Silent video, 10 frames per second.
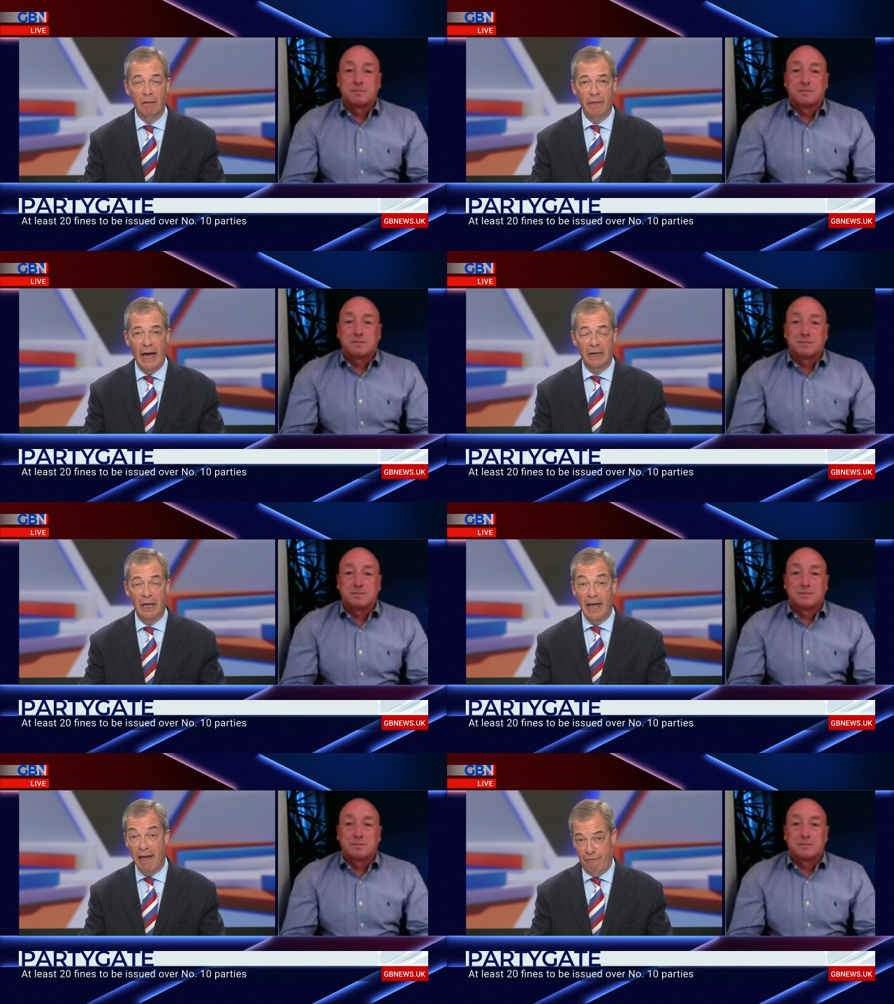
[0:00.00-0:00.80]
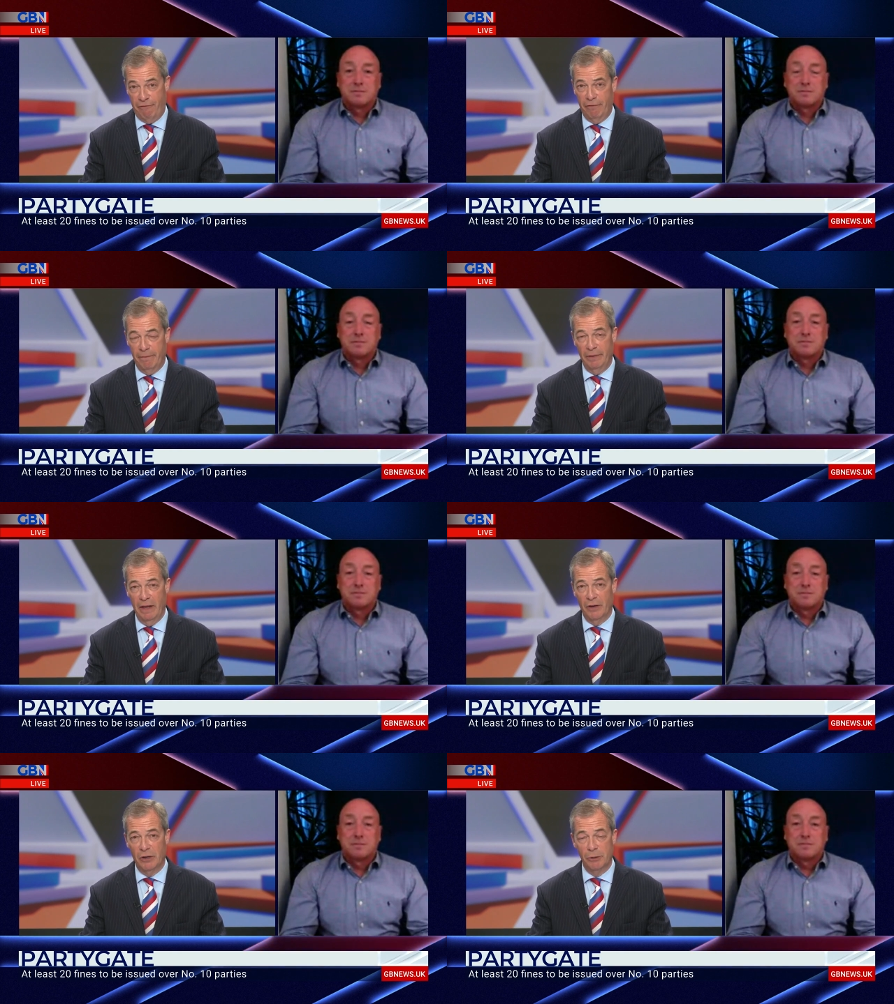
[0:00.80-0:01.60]
Speaker 1: that if,
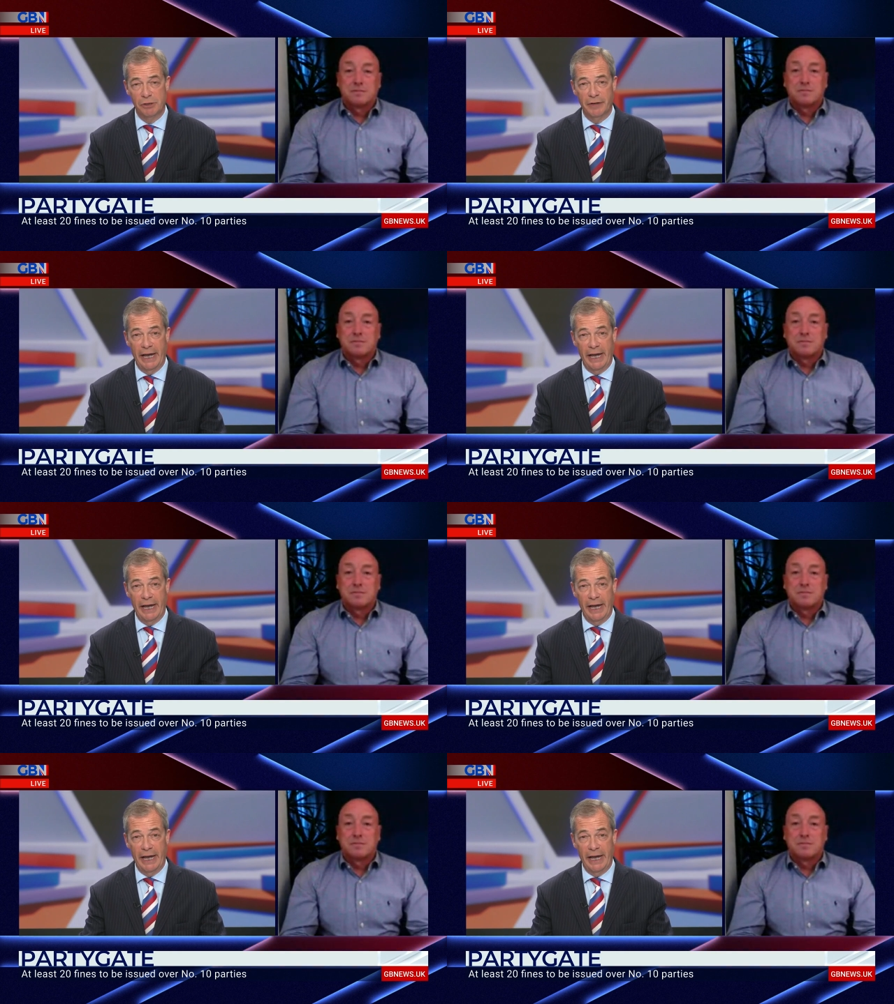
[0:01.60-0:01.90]
in the course of the